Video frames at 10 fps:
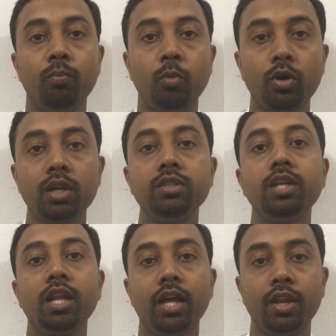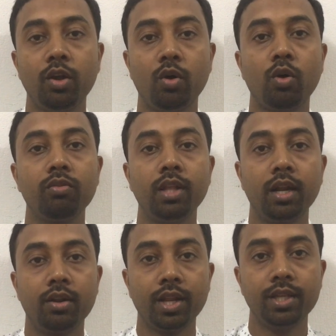potential area of
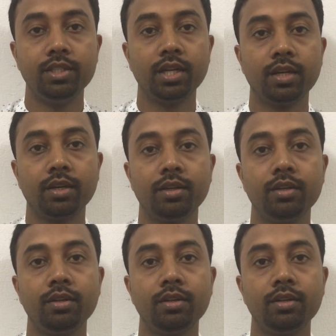that region,